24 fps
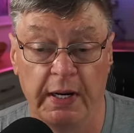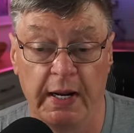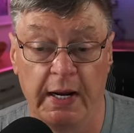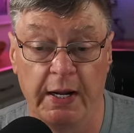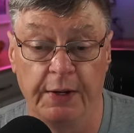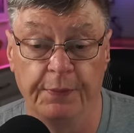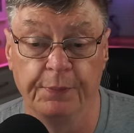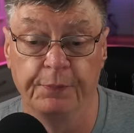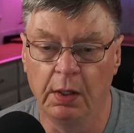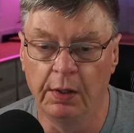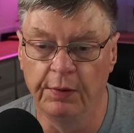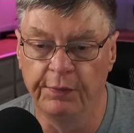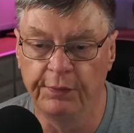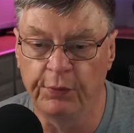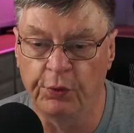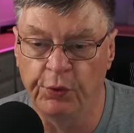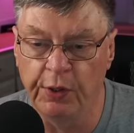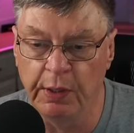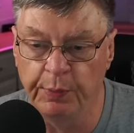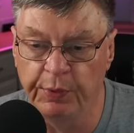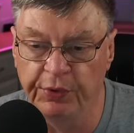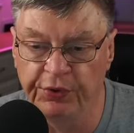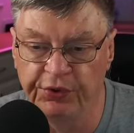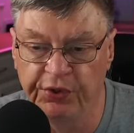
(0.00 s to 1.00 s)
that.
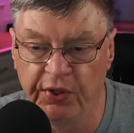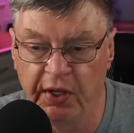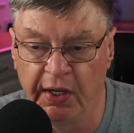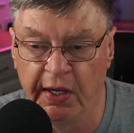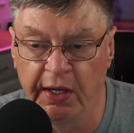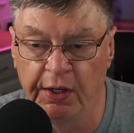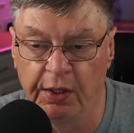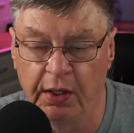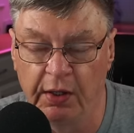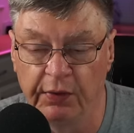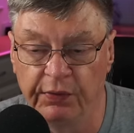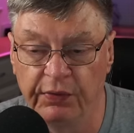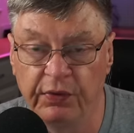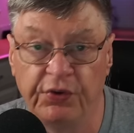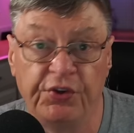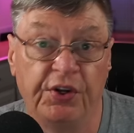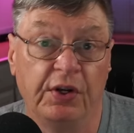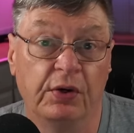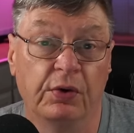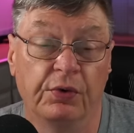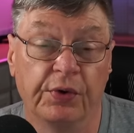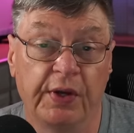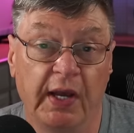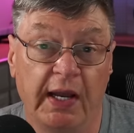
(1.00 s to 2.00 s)
40% of
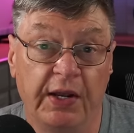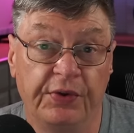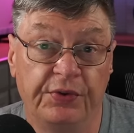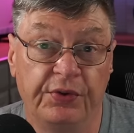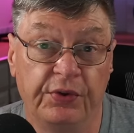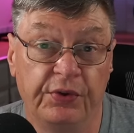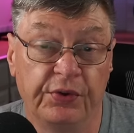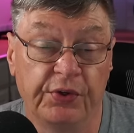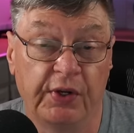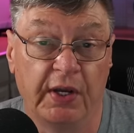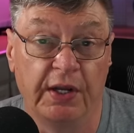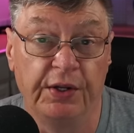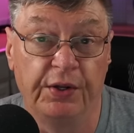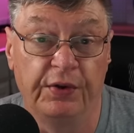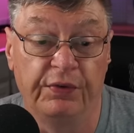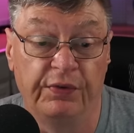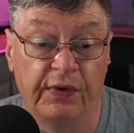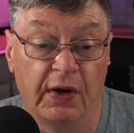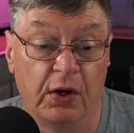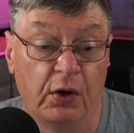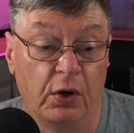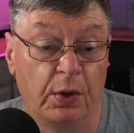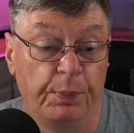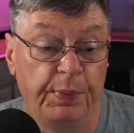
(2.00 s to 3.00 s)
shingle cases can
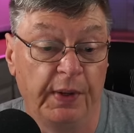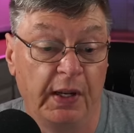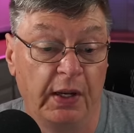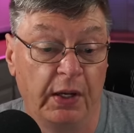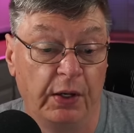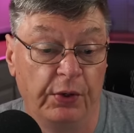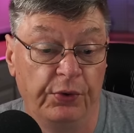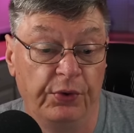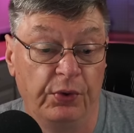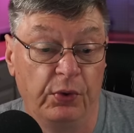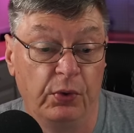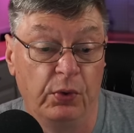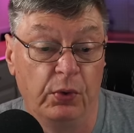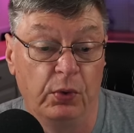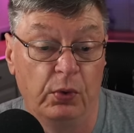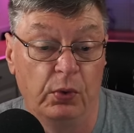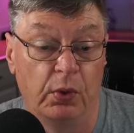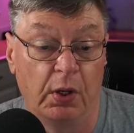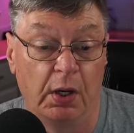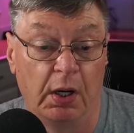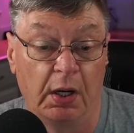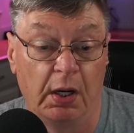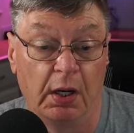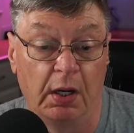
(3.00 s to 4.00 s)
develop
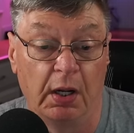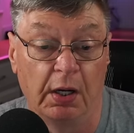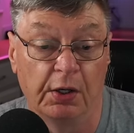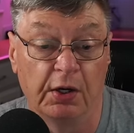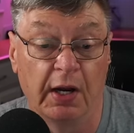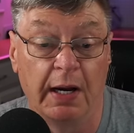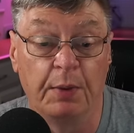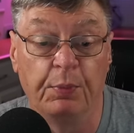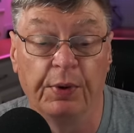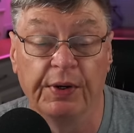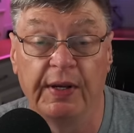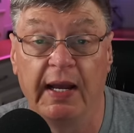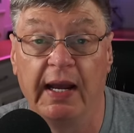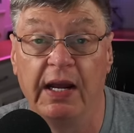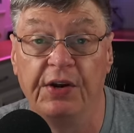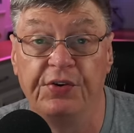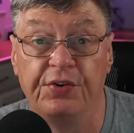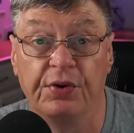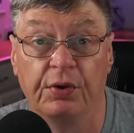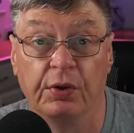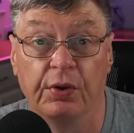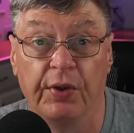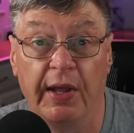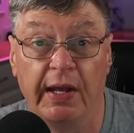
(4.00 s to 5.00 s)
into a
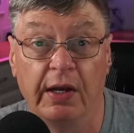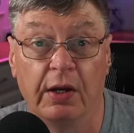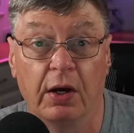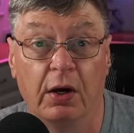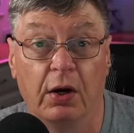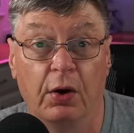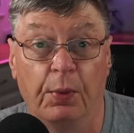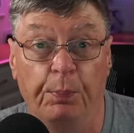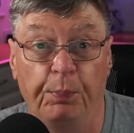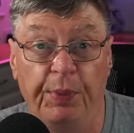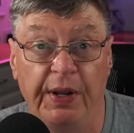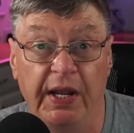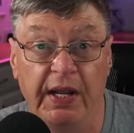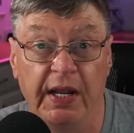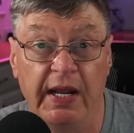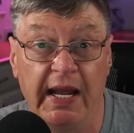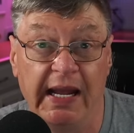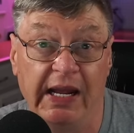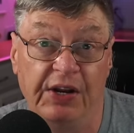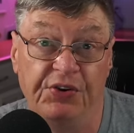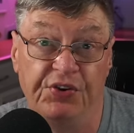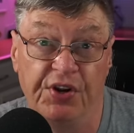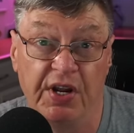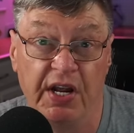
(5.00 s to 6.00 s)
complication they call
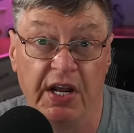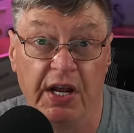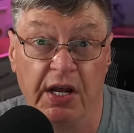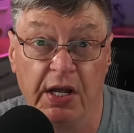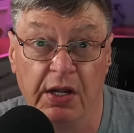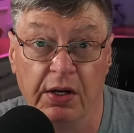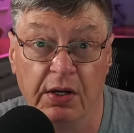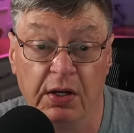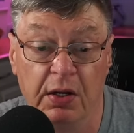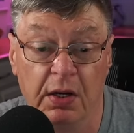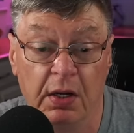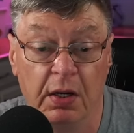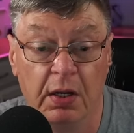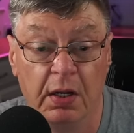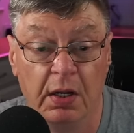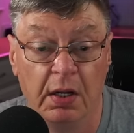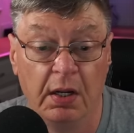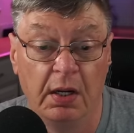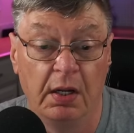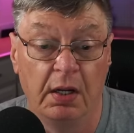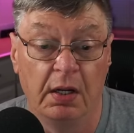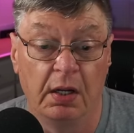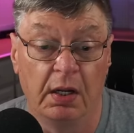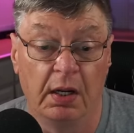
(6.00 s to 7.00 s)
PHN.
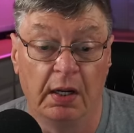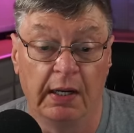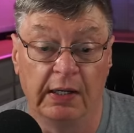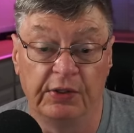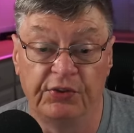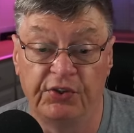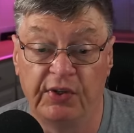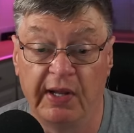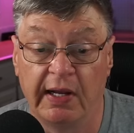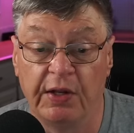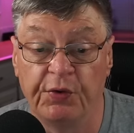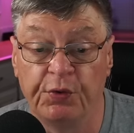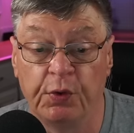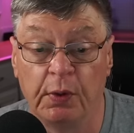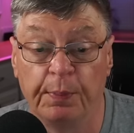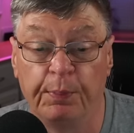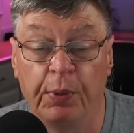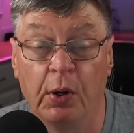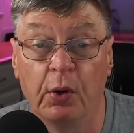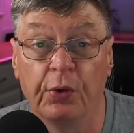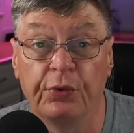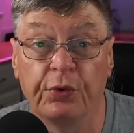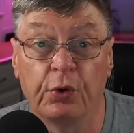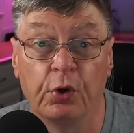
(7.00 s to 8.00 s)
It stands for
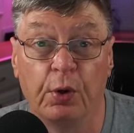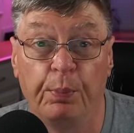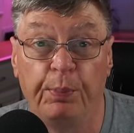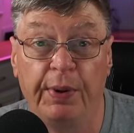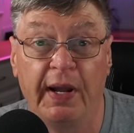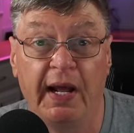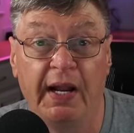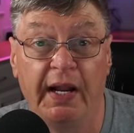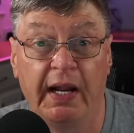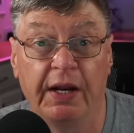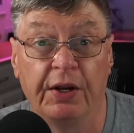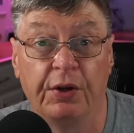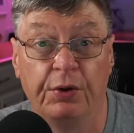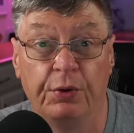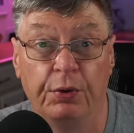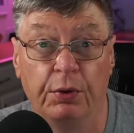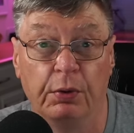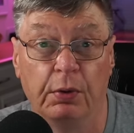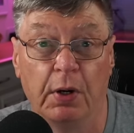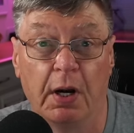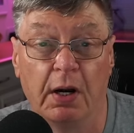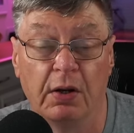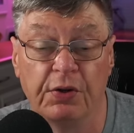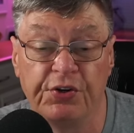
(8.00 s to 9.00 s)
post herpetic
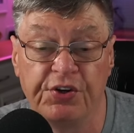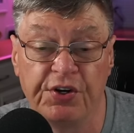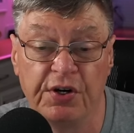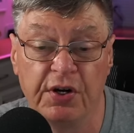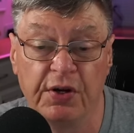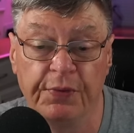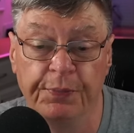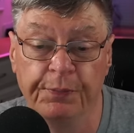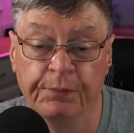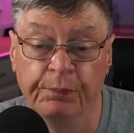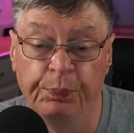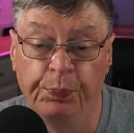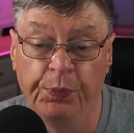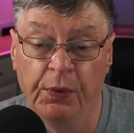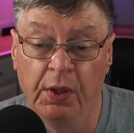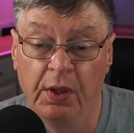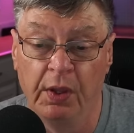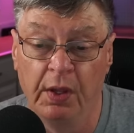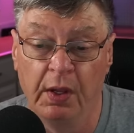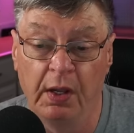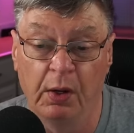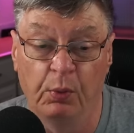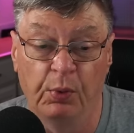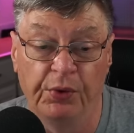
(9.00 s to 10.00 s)
neuralgia.
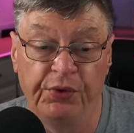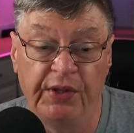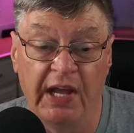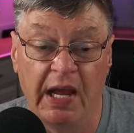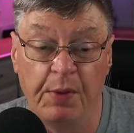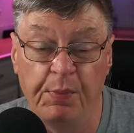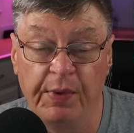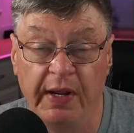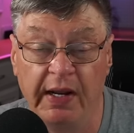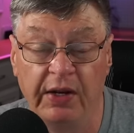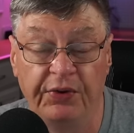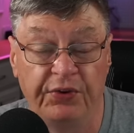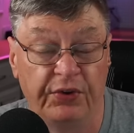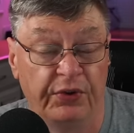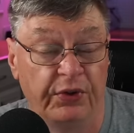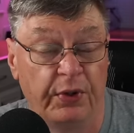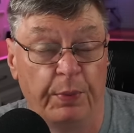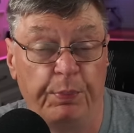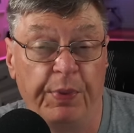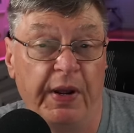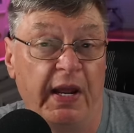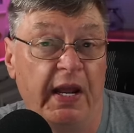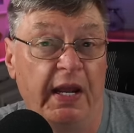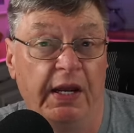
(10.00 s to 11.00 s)
And what that means is
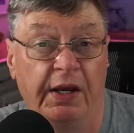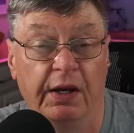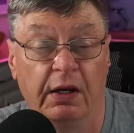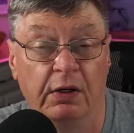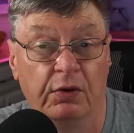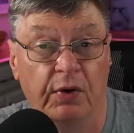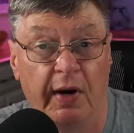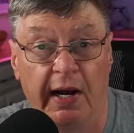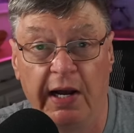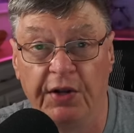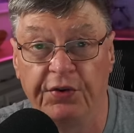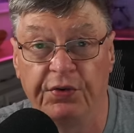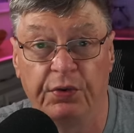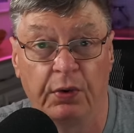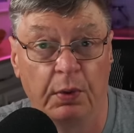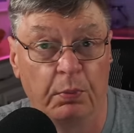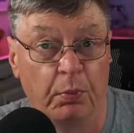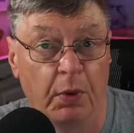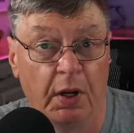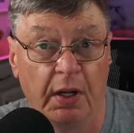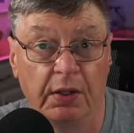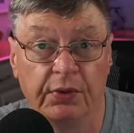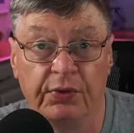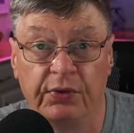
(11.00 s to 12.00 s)
the pain can last for
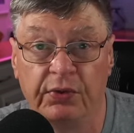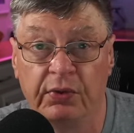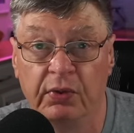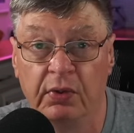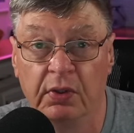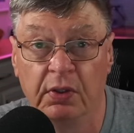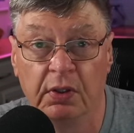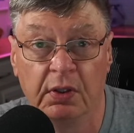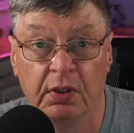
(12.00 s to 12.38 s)
months,